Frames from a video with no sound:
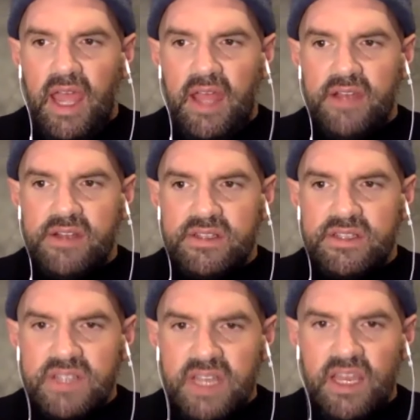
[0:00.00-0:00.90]
and
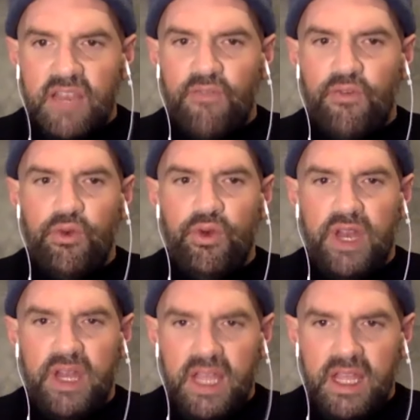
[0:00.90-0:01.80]
sneaking food
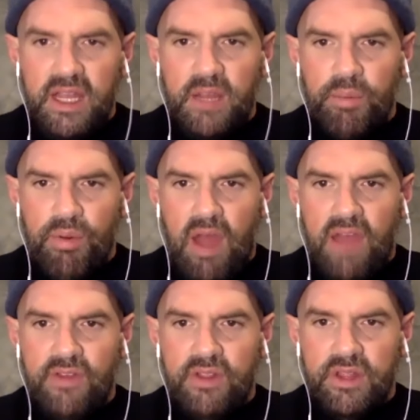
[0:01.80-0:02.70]
and eating
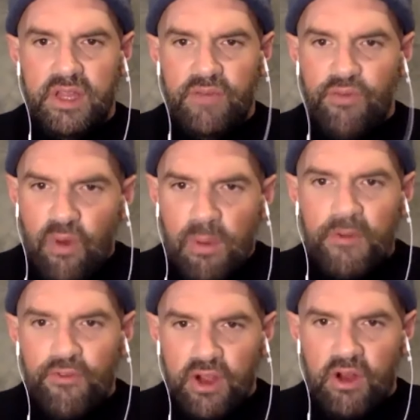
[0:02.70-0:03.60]
privately from
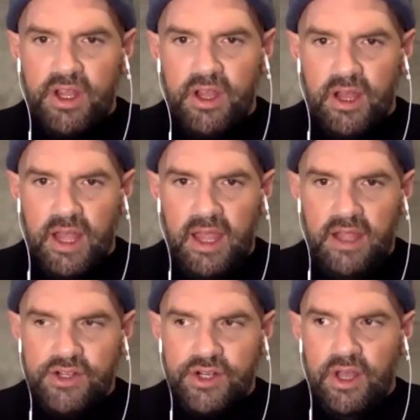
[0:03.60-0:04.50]
a very young
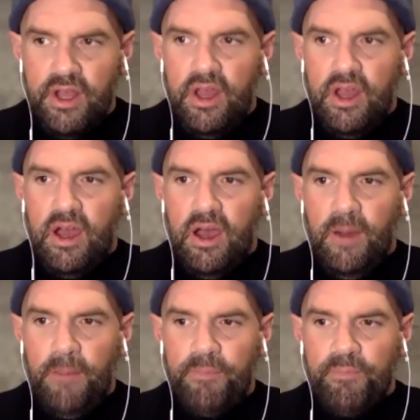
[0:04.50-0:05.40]
age
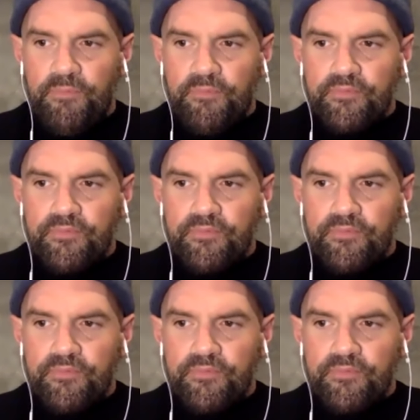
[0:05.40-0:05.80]
um,